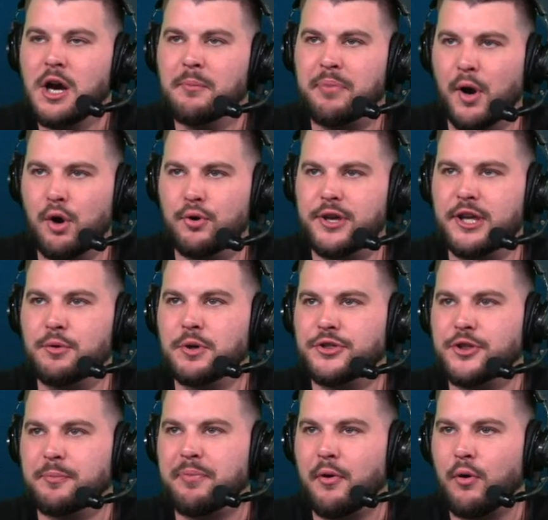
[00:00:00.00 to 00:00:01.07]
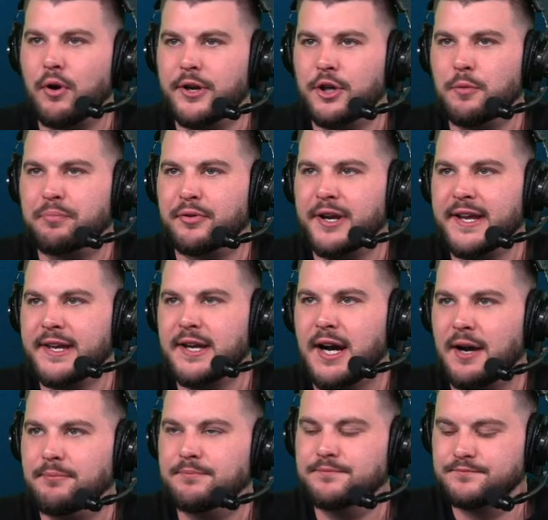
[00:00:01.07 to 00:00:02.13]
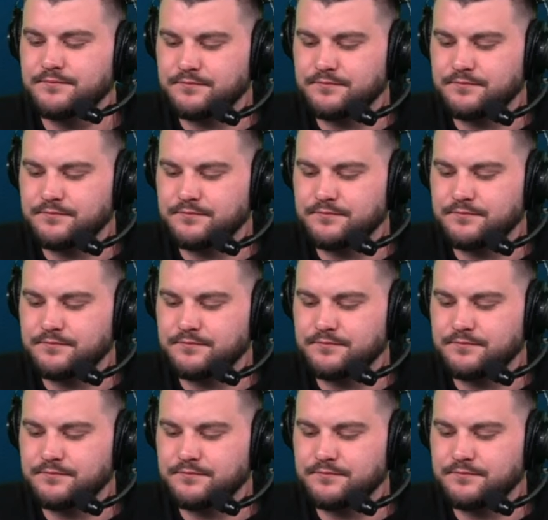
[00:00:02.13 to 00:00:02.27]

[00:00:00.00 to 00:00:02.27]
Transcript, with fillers: Bogey with the board. He'll bring it up.